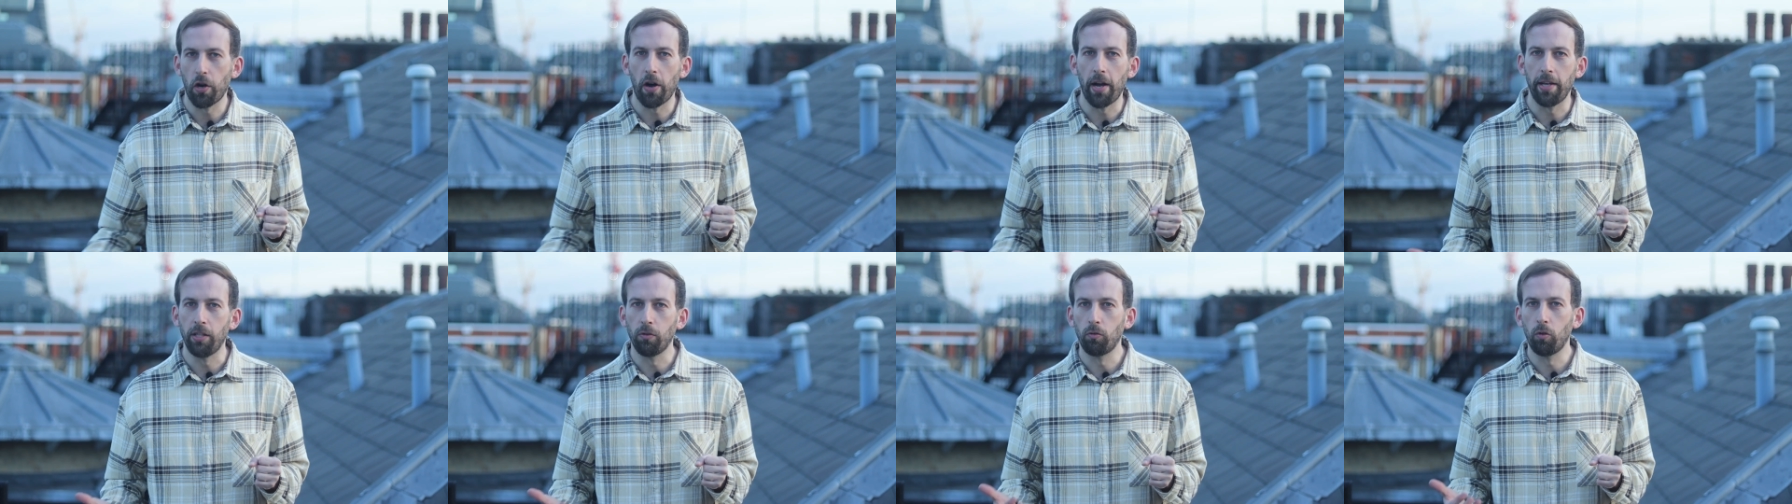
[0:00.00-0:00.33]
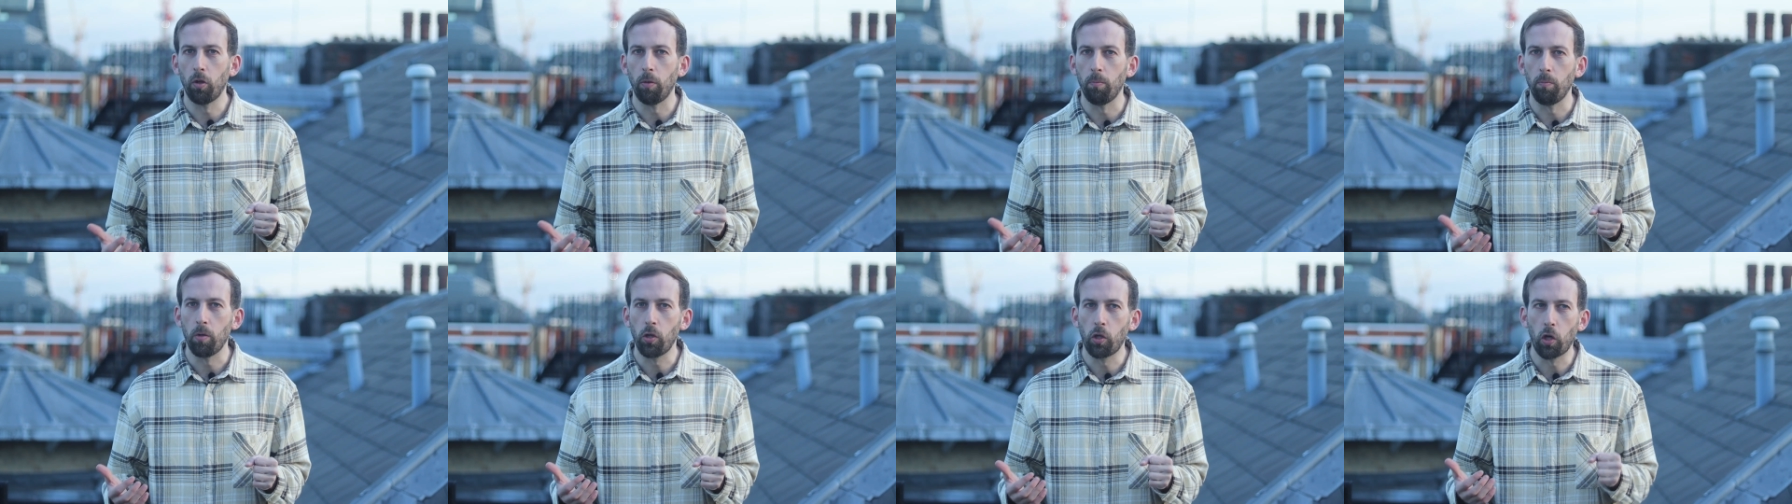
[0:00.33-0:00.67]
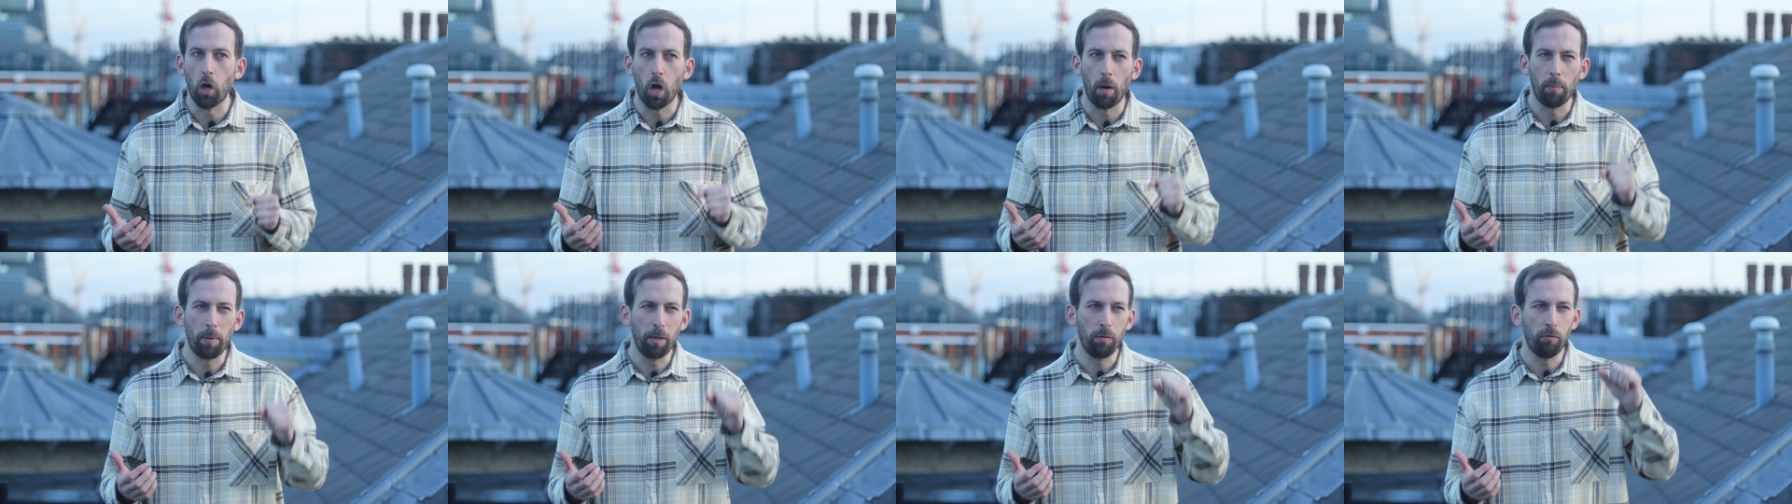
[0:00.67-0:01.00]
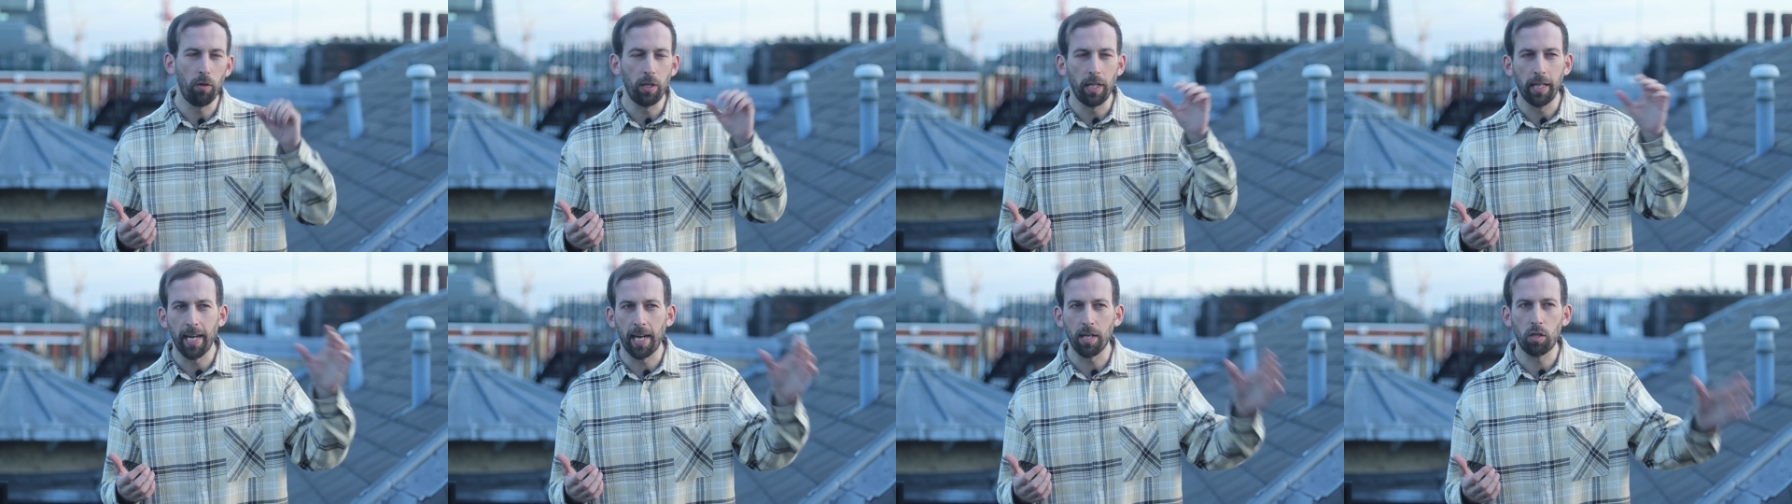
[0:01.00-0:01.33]
guy in the room, you've got to be
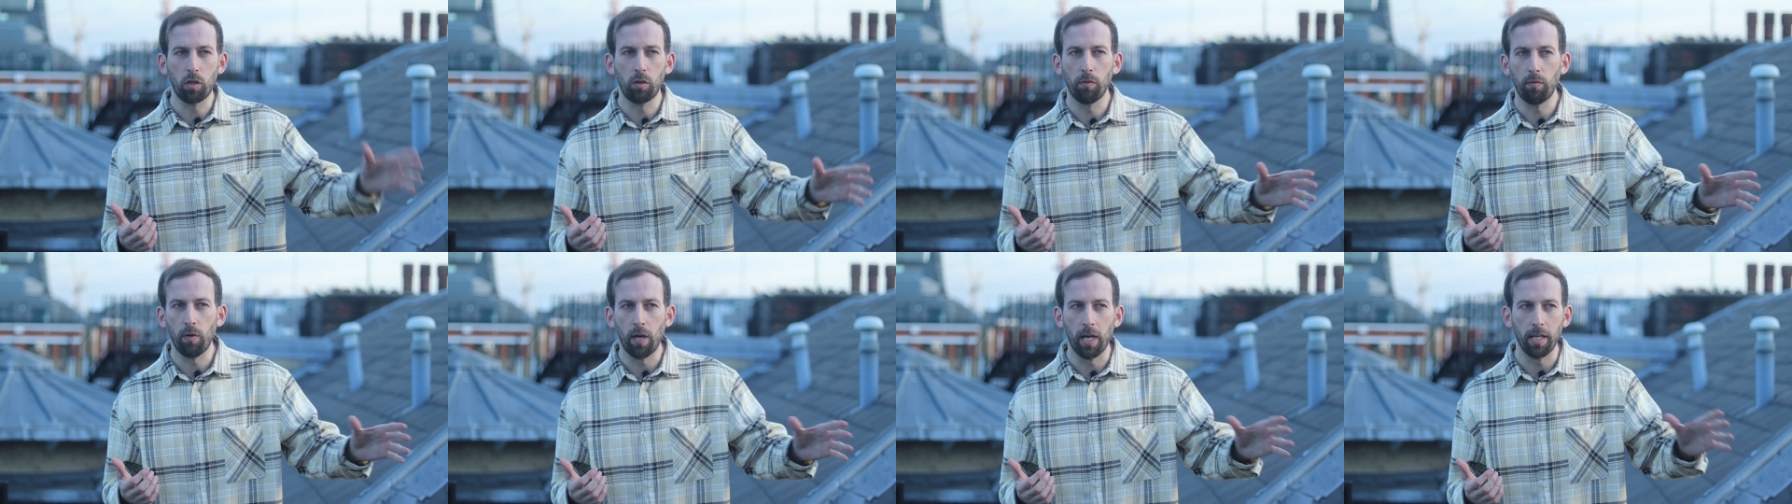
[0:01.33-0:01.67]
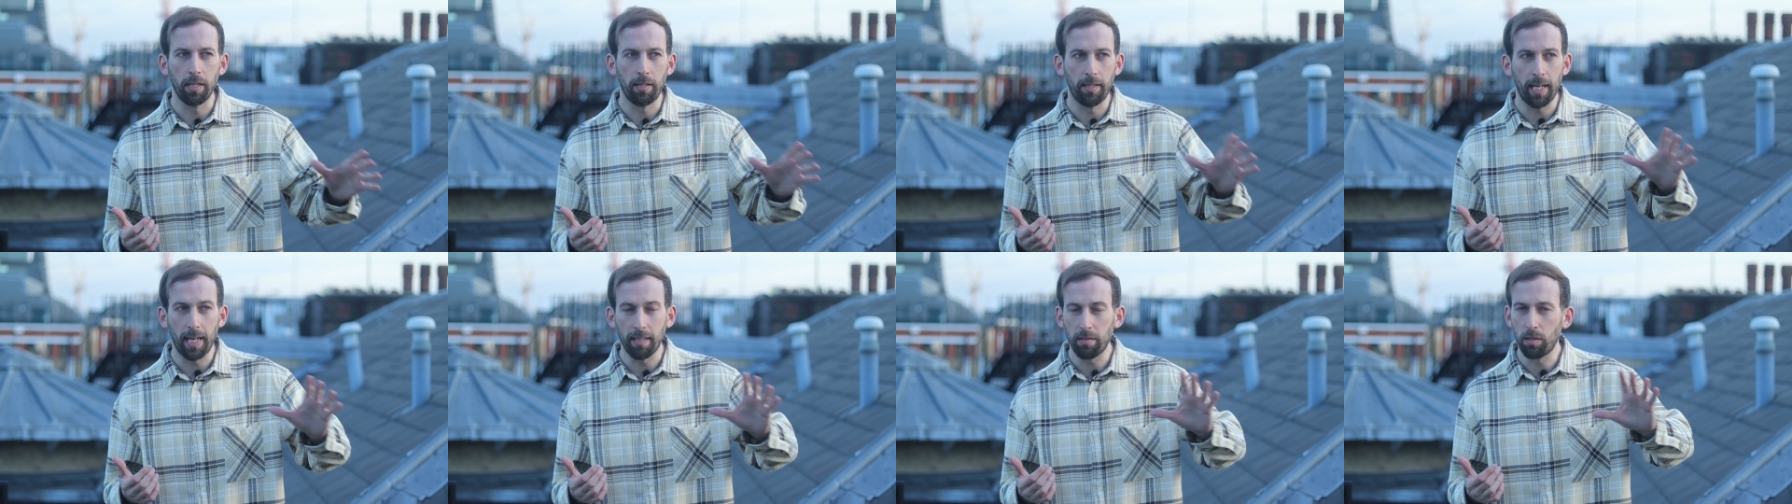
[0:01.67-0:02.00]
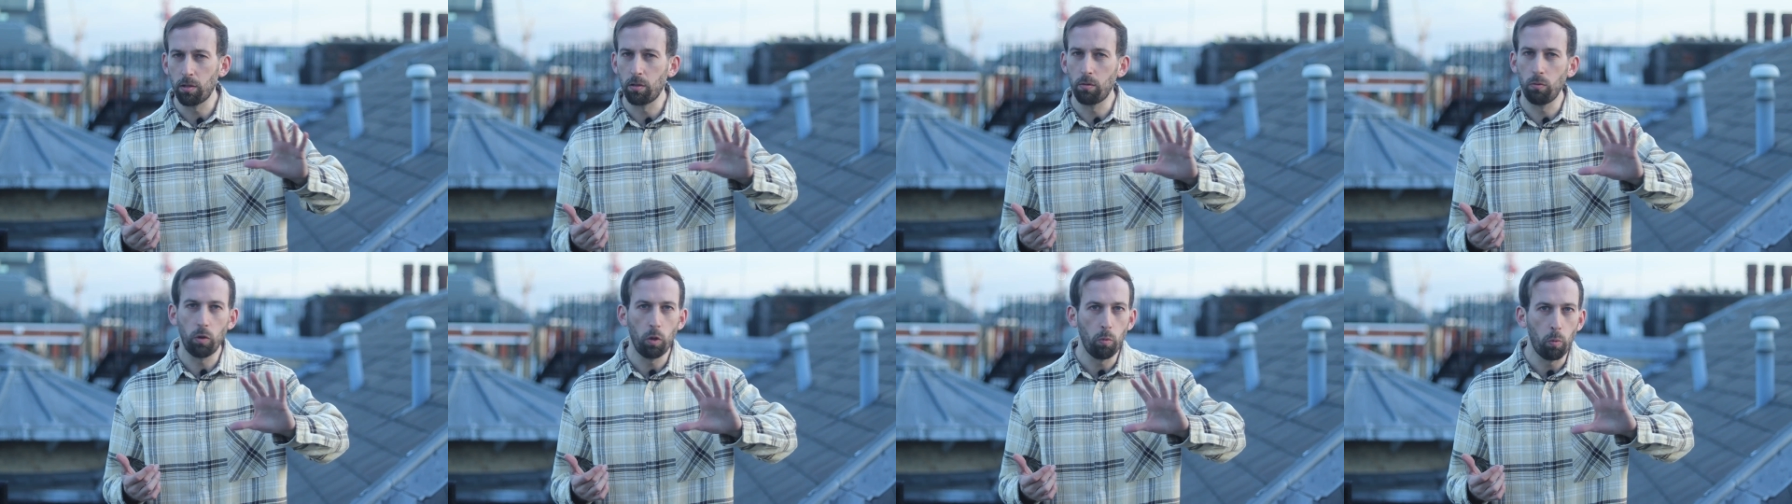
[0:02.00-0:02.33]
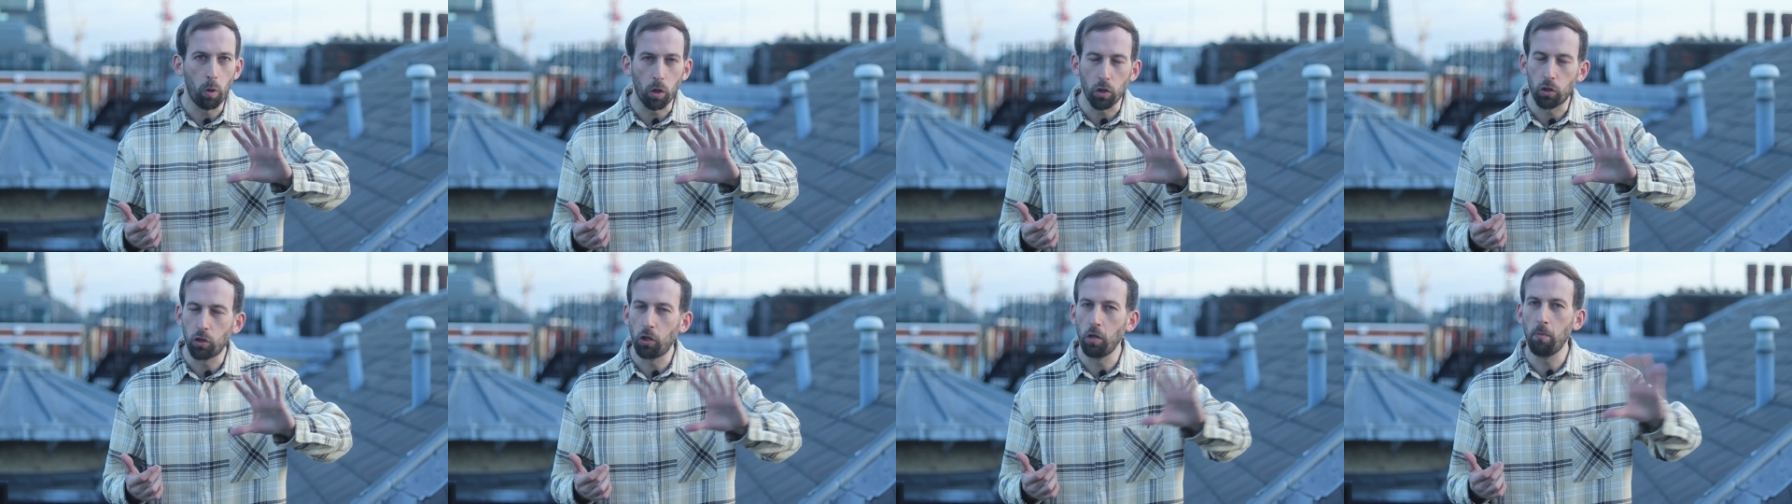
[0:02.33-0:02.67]
really extroverted, and that's you
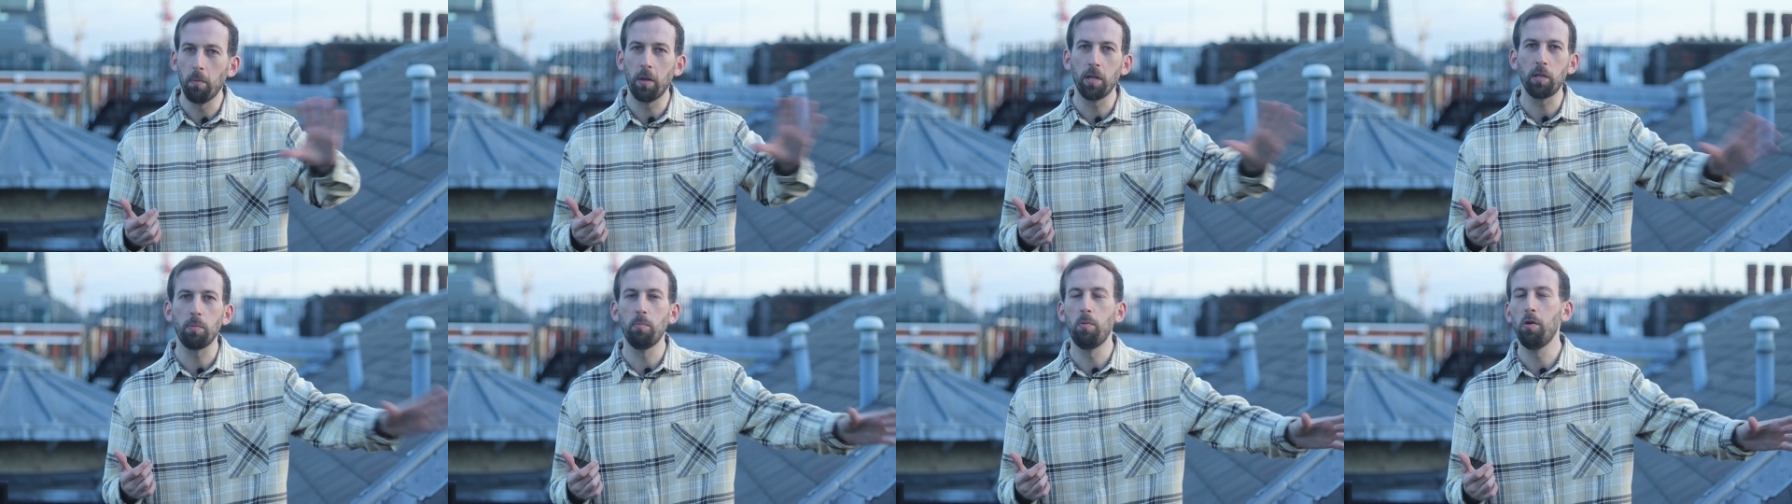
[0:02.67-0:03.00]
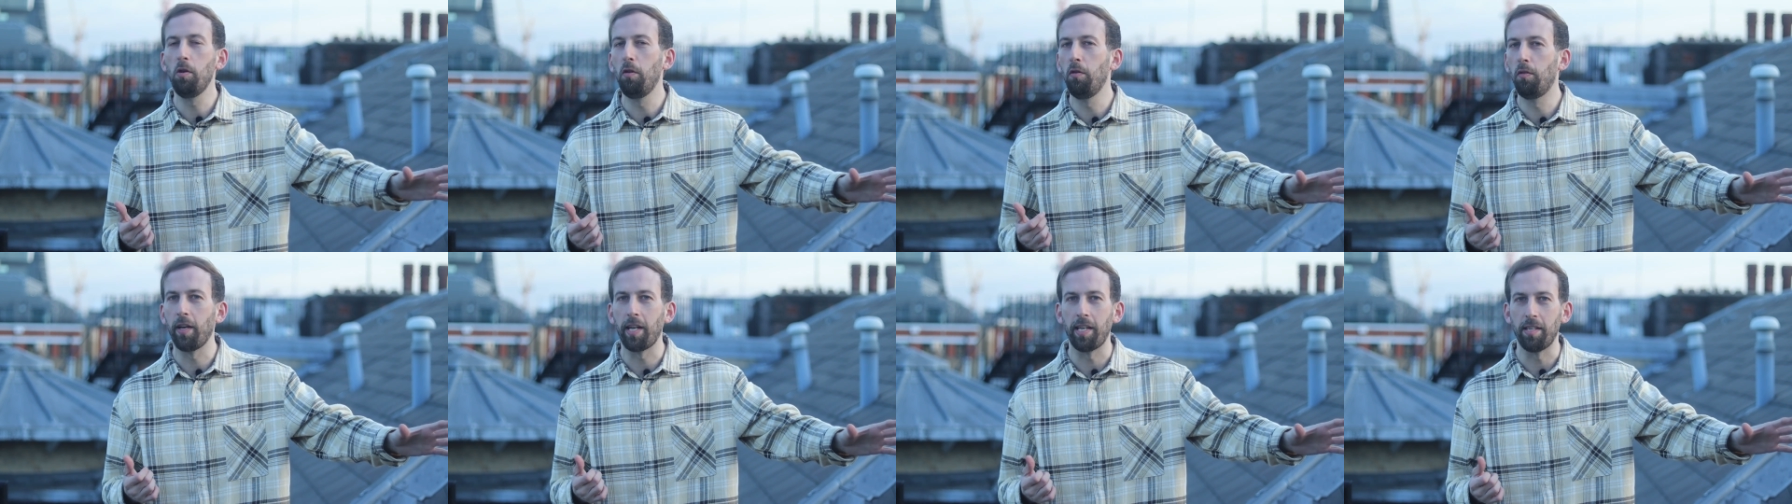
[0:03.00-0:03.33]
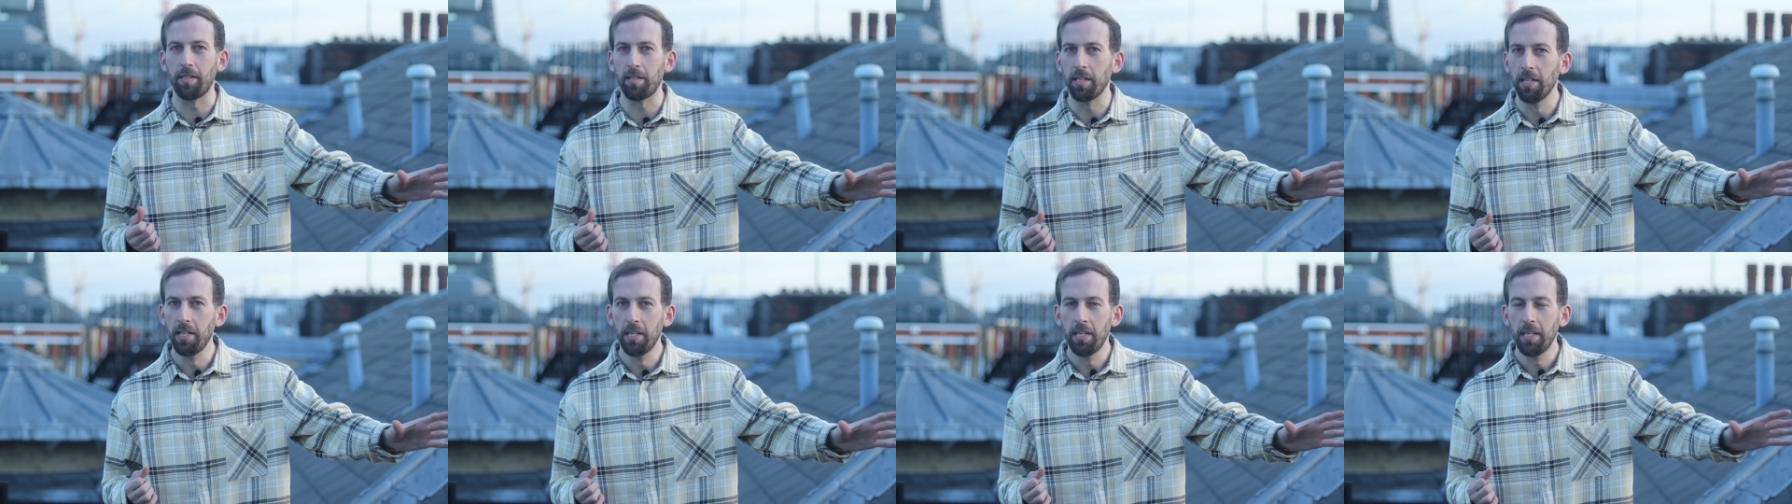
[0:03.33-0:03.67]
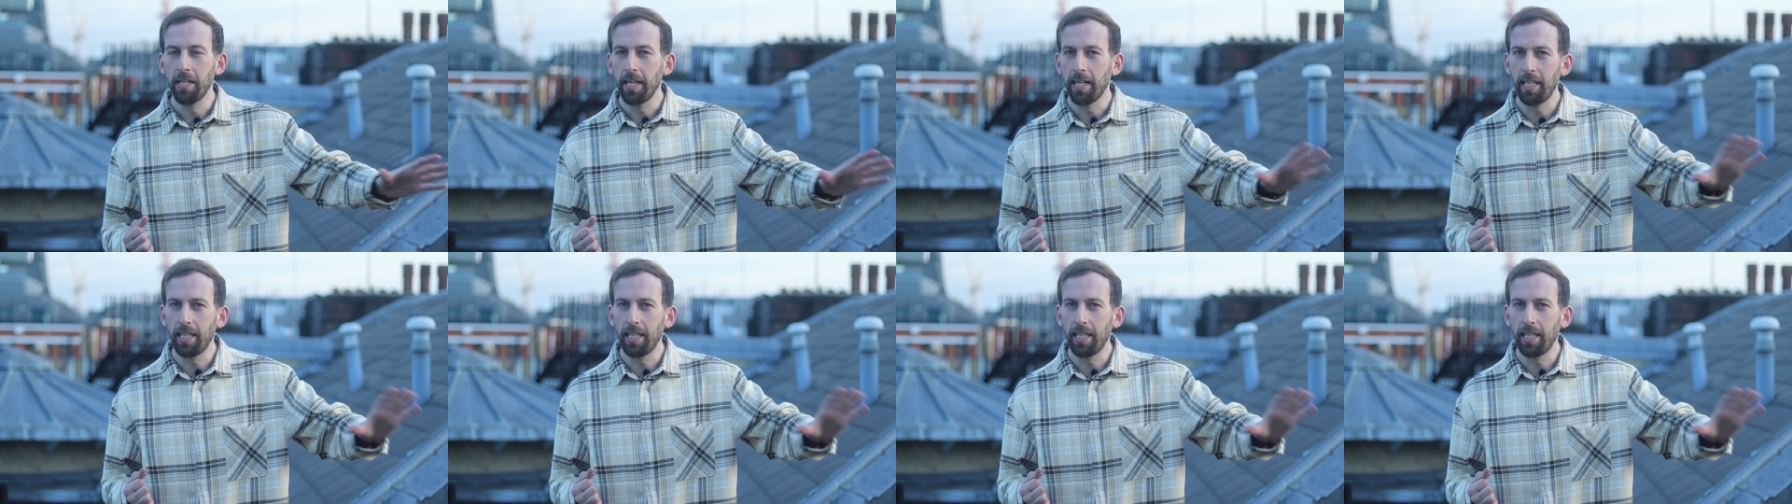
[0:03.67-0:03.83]
watch too much movies.